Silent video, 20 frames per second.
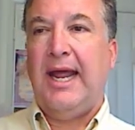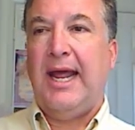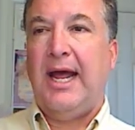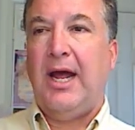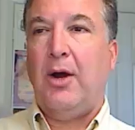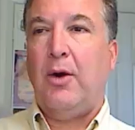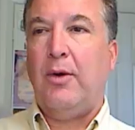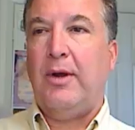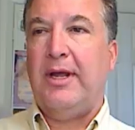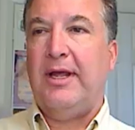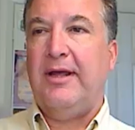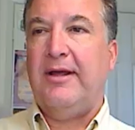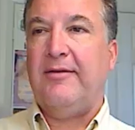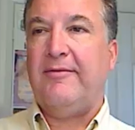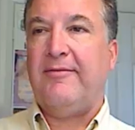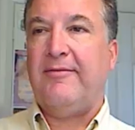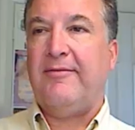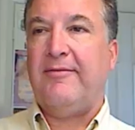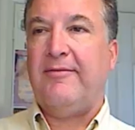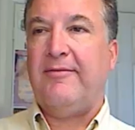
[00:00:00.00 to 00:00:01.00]
Now,
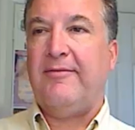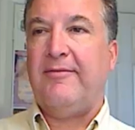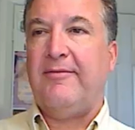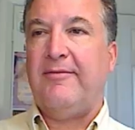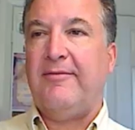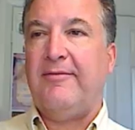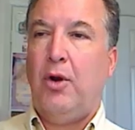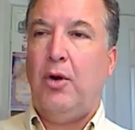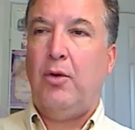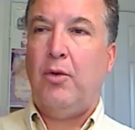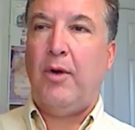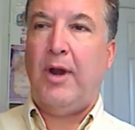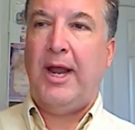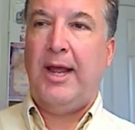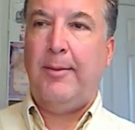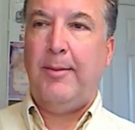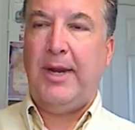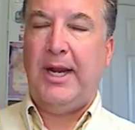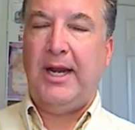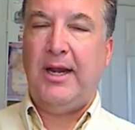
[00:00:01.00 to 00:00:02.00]
if all the
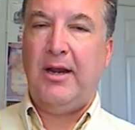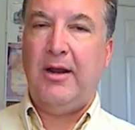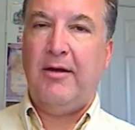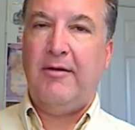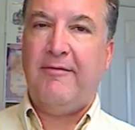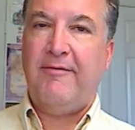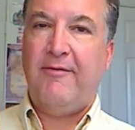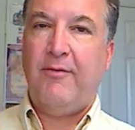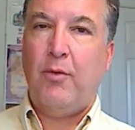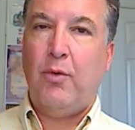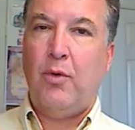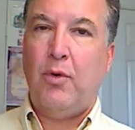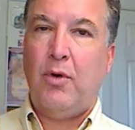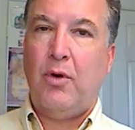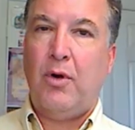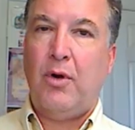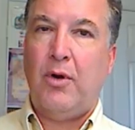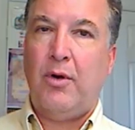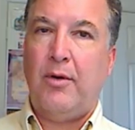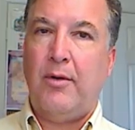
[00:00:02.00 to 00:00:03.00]
programming
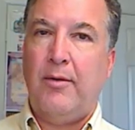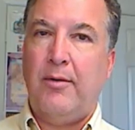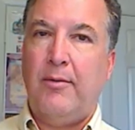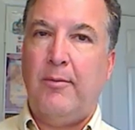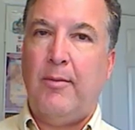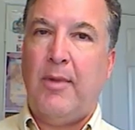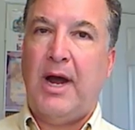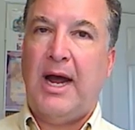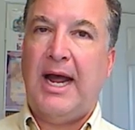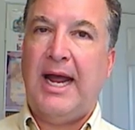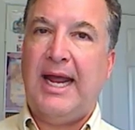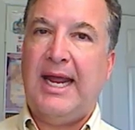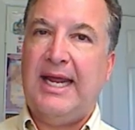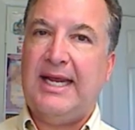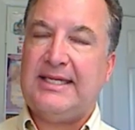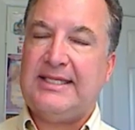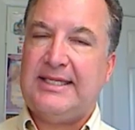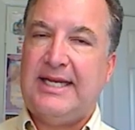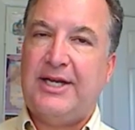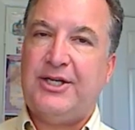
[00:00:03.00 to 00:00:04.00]
for
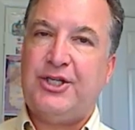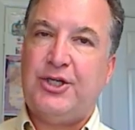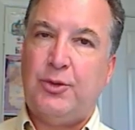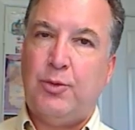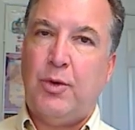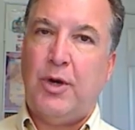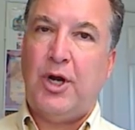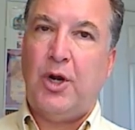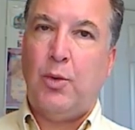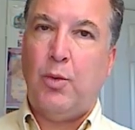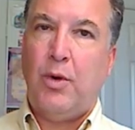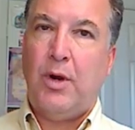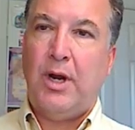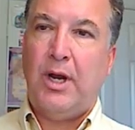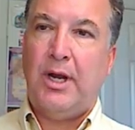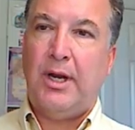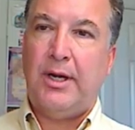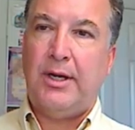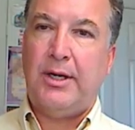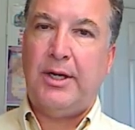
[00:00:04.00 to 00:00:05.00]
my extension
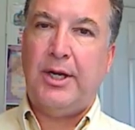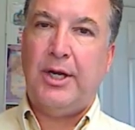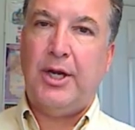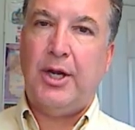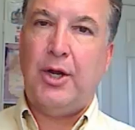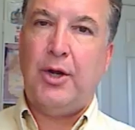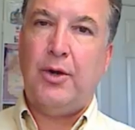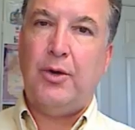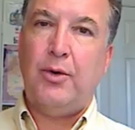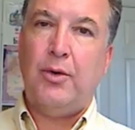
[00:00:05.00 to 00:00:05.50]
101,